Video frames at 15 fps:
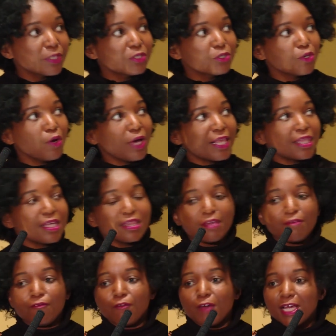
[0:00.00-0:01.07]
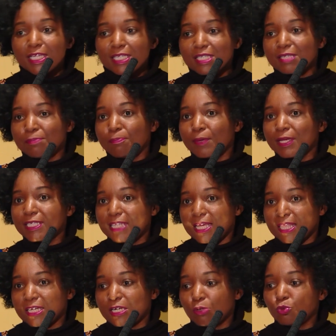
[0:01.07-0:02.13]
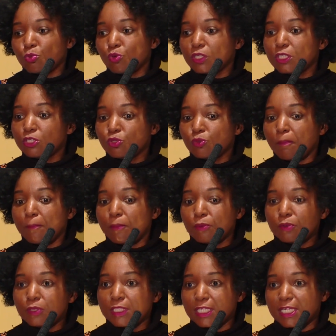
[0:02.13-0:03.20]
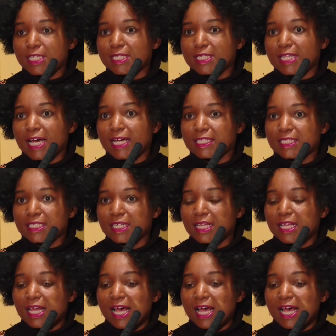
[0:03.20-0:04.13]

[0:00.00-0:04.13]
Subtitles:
So I think the first picture that I would want to push is that